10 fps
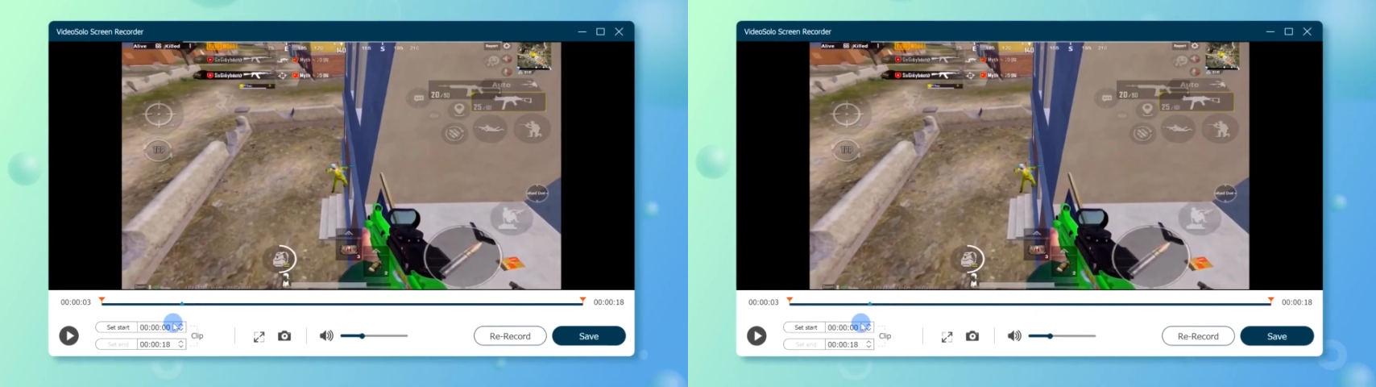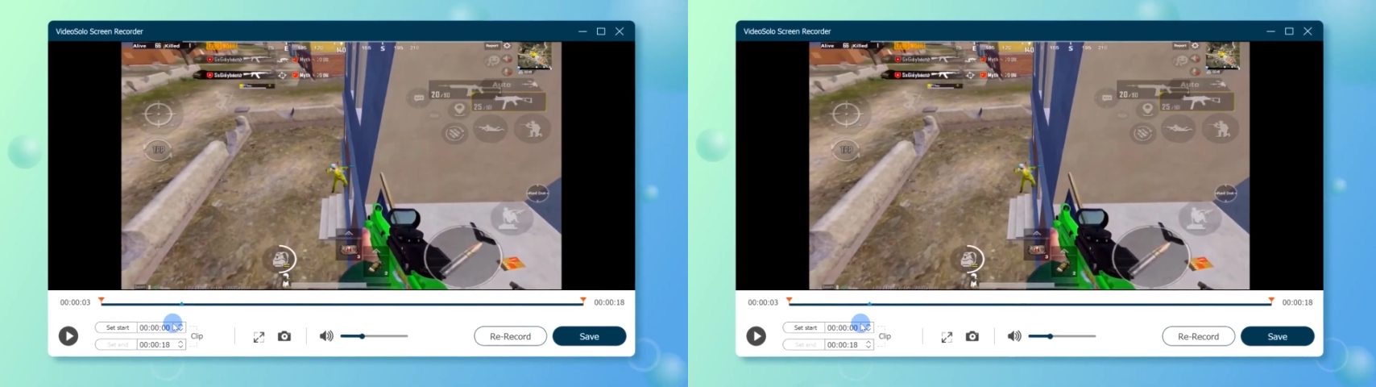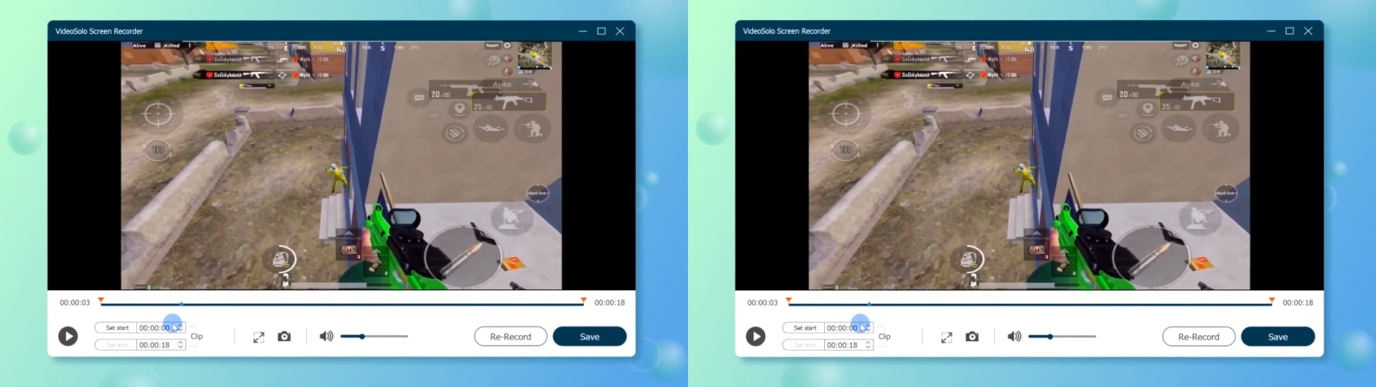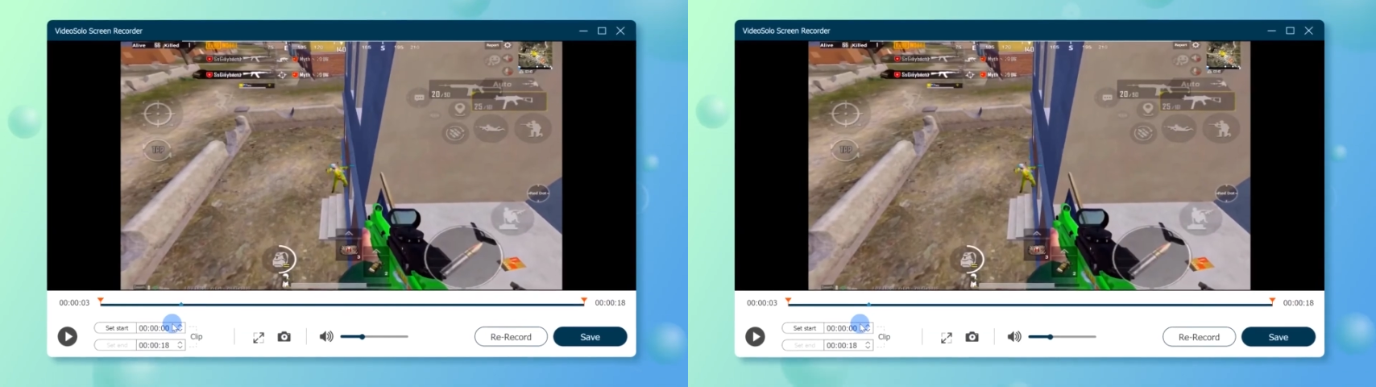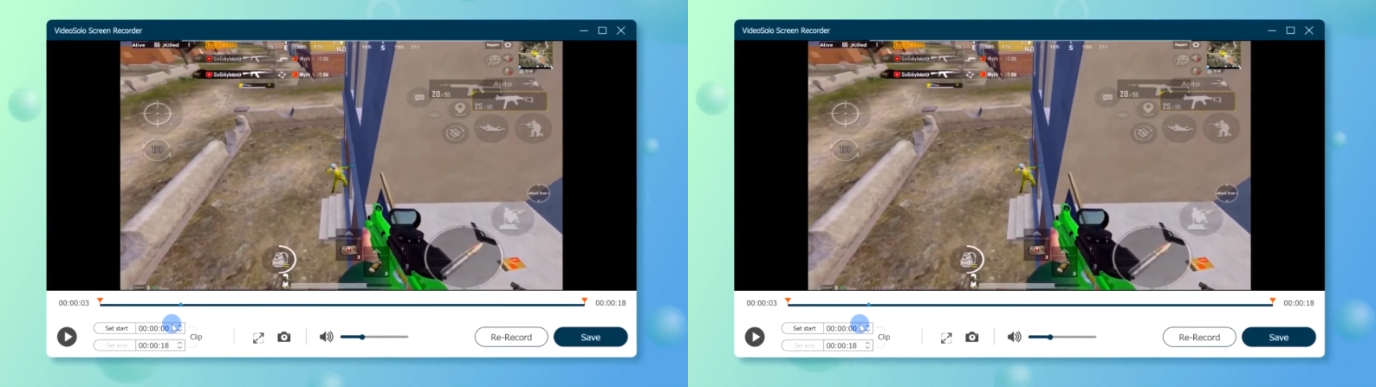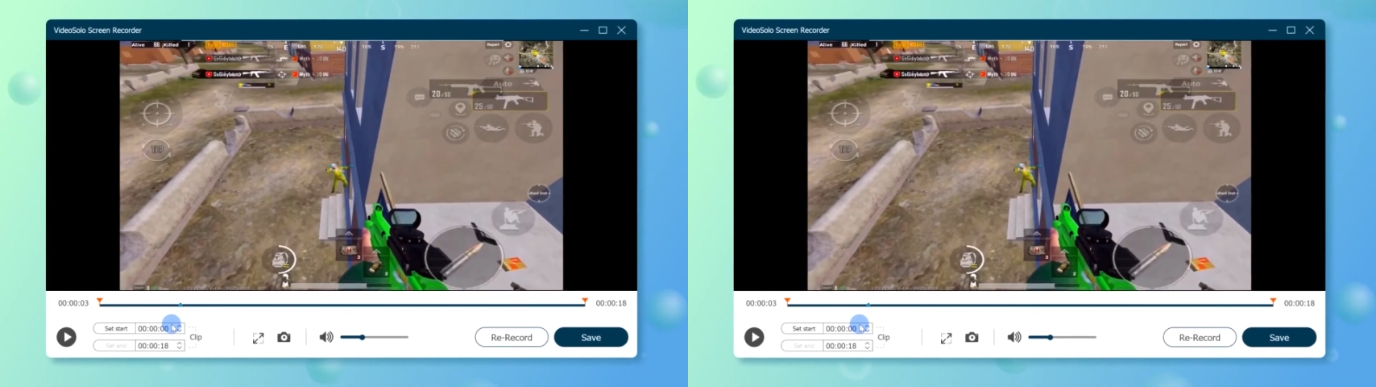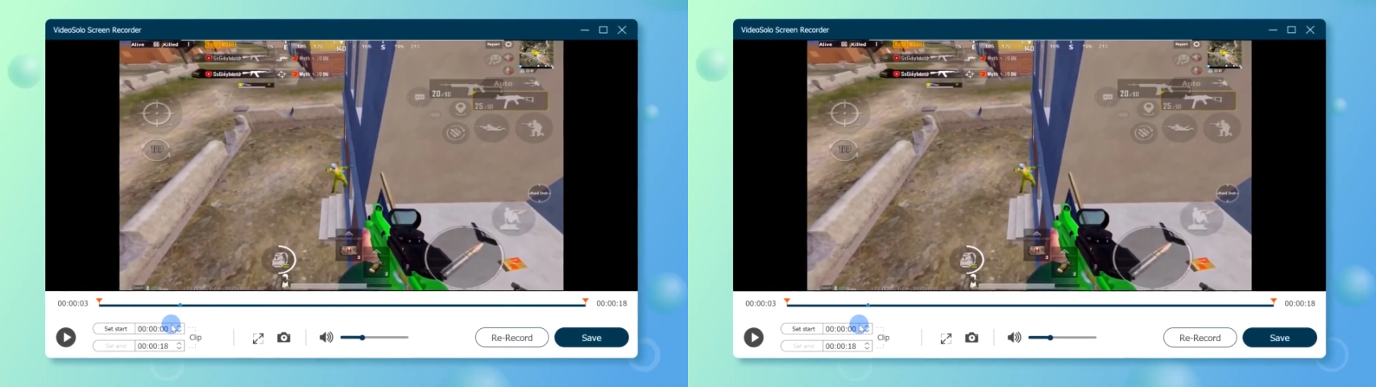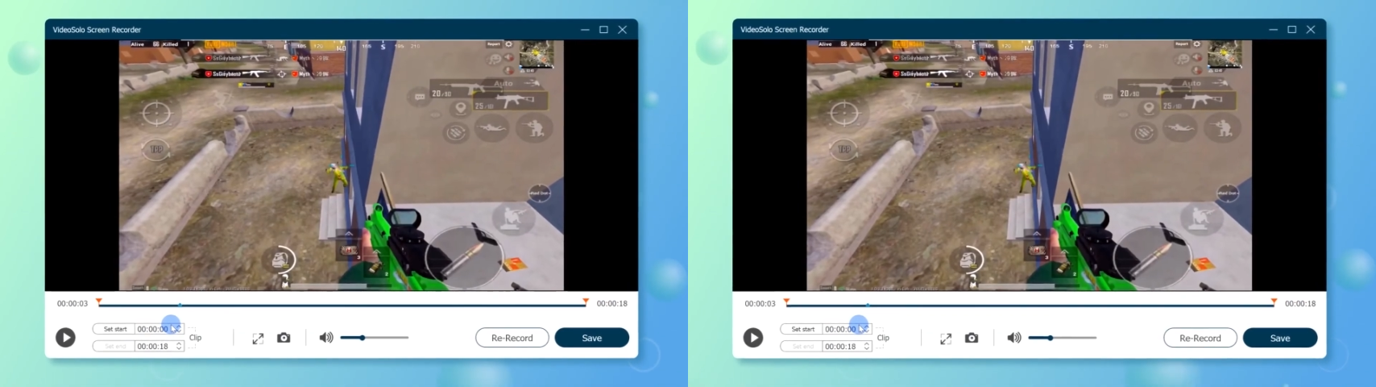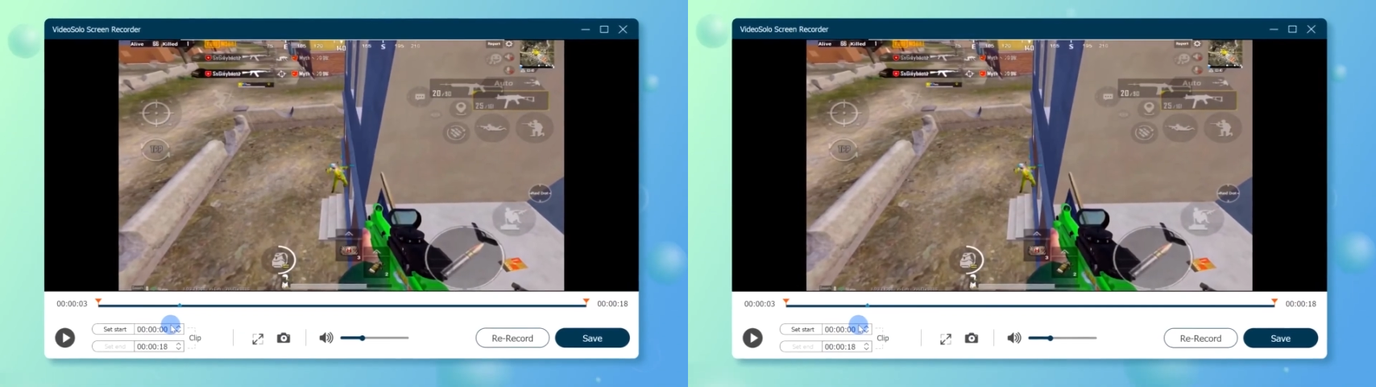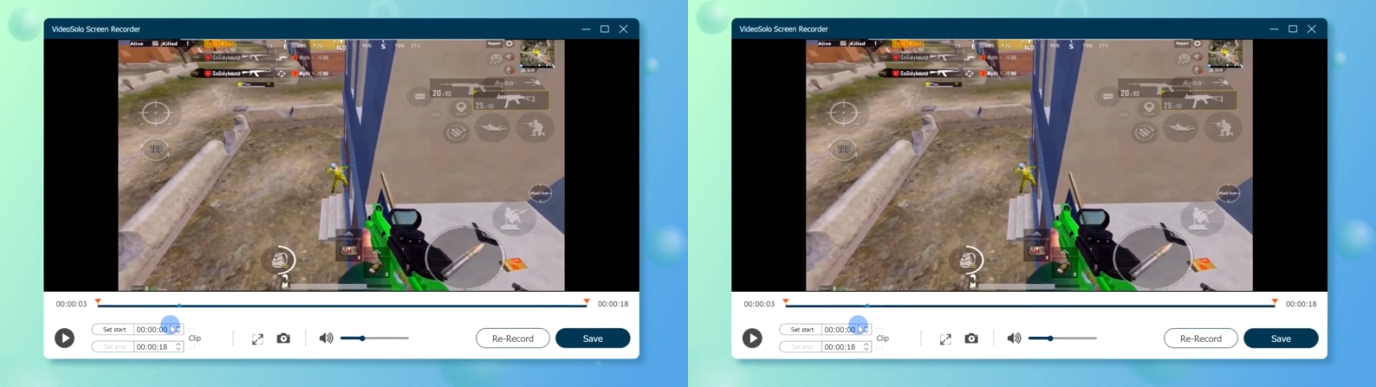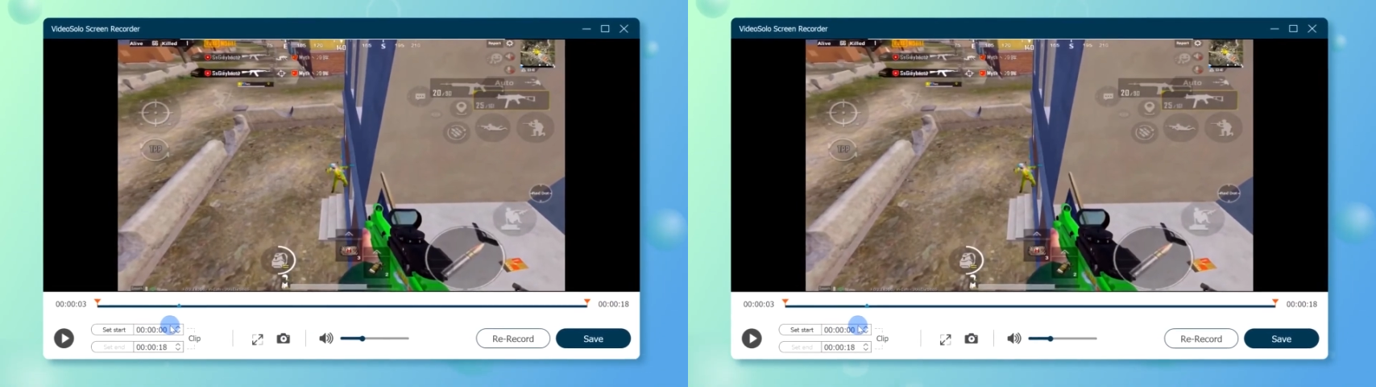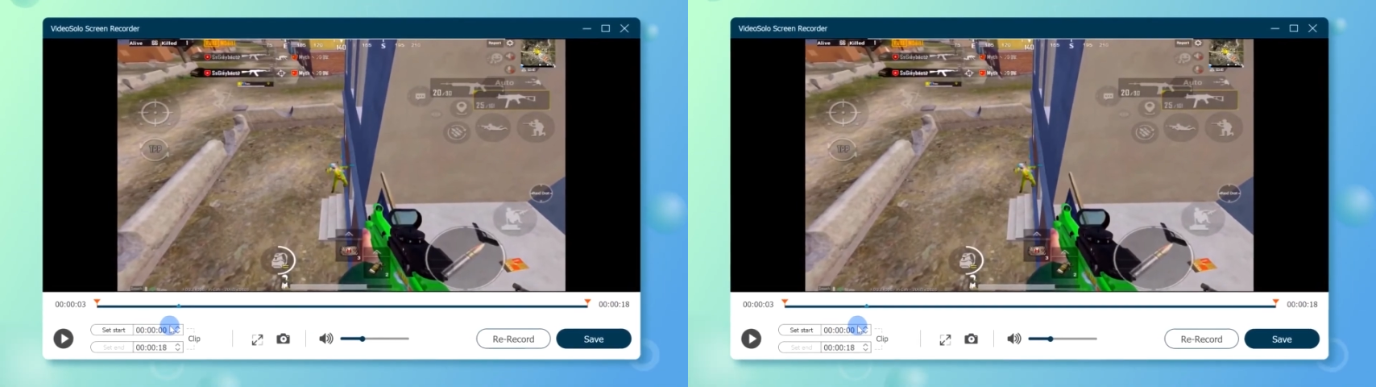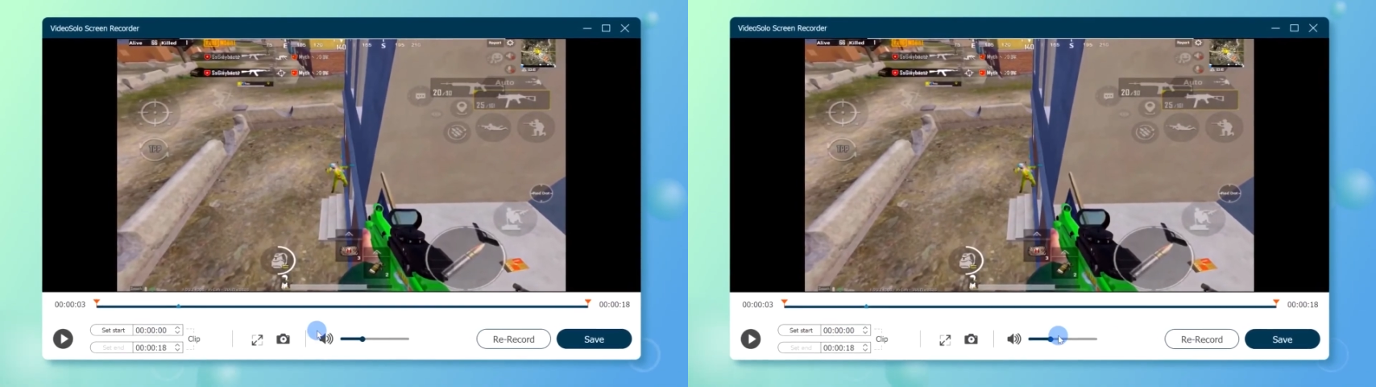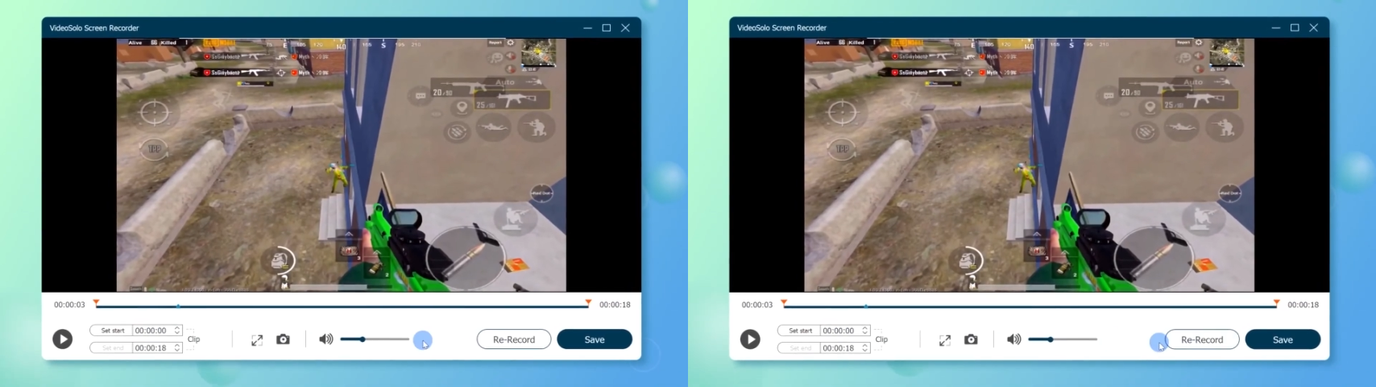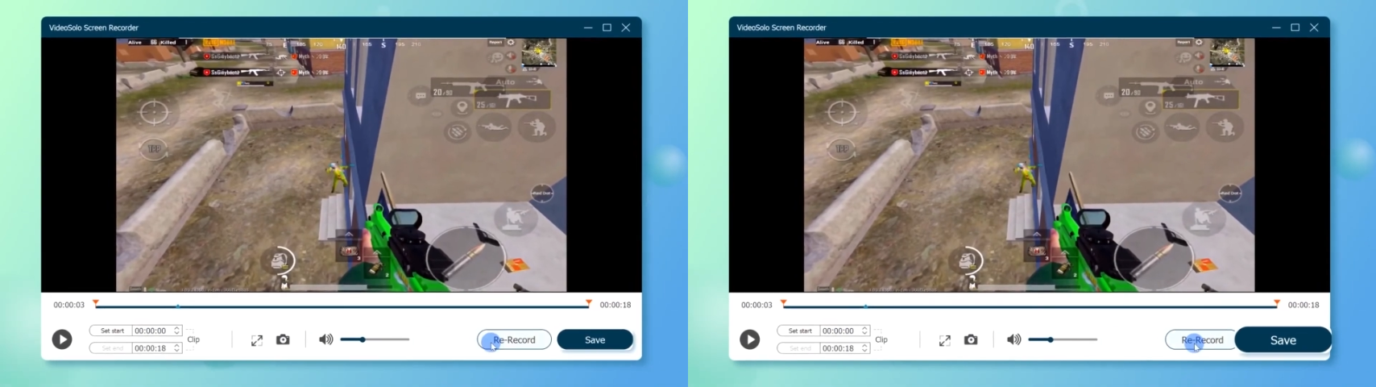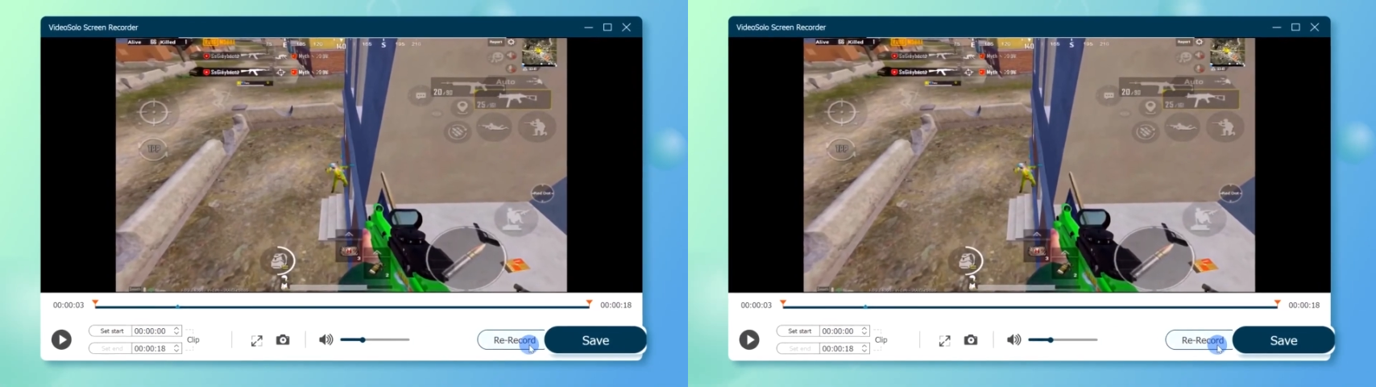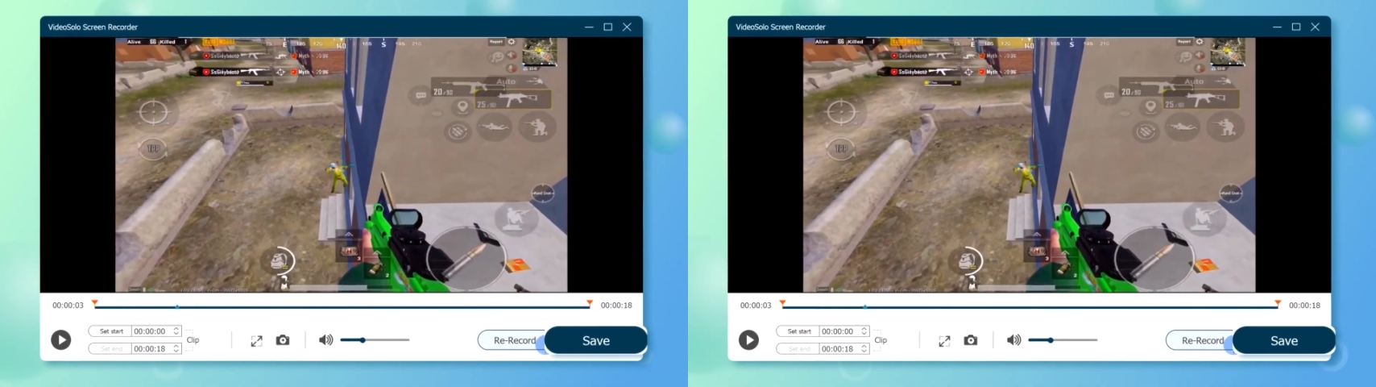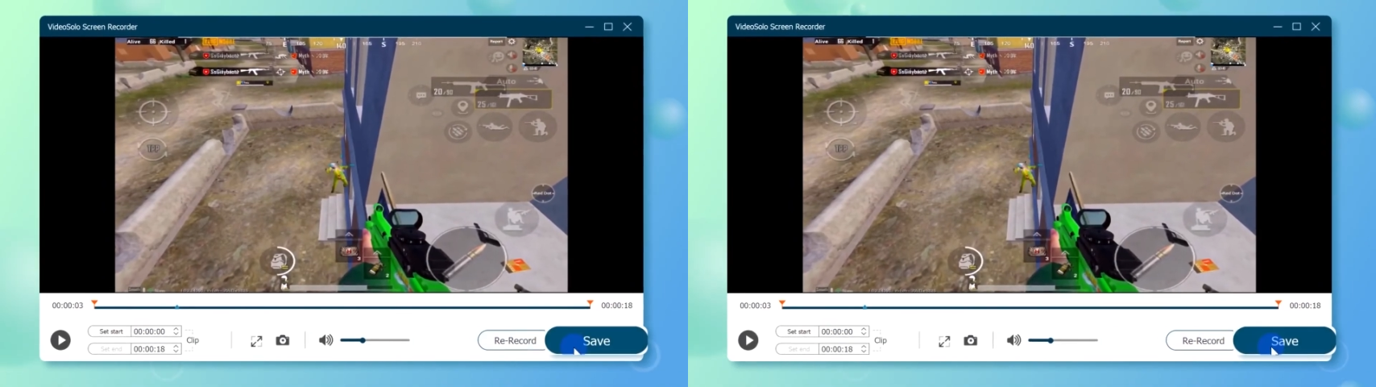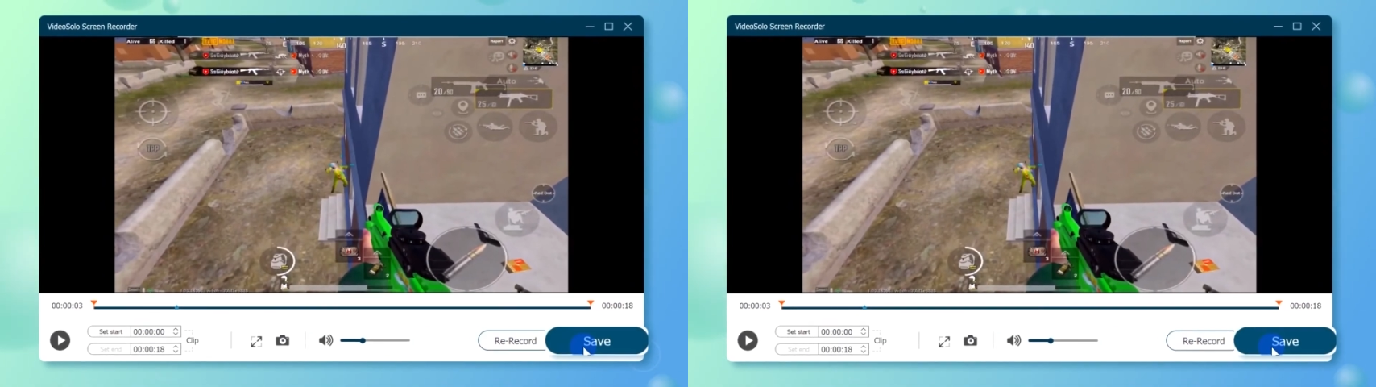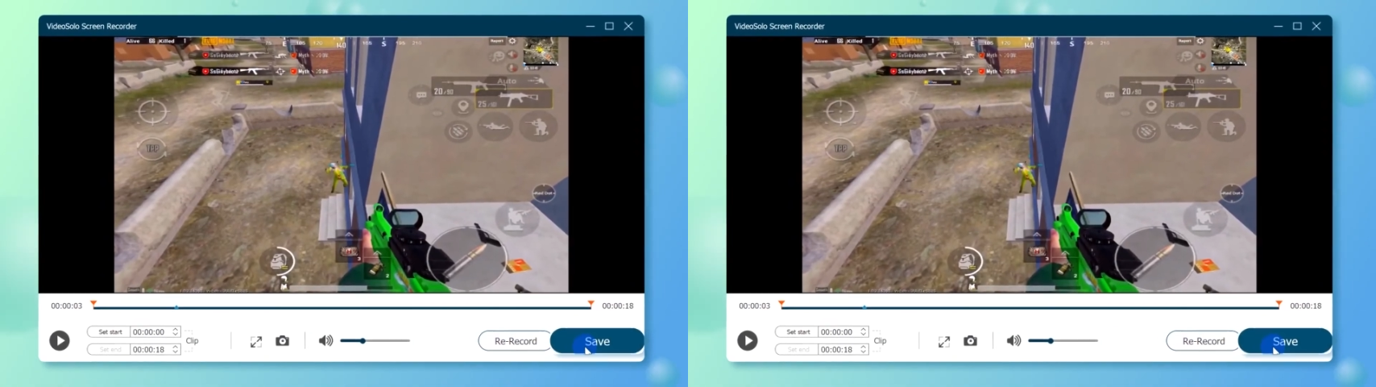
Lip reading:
Nobody's mouth can be seen.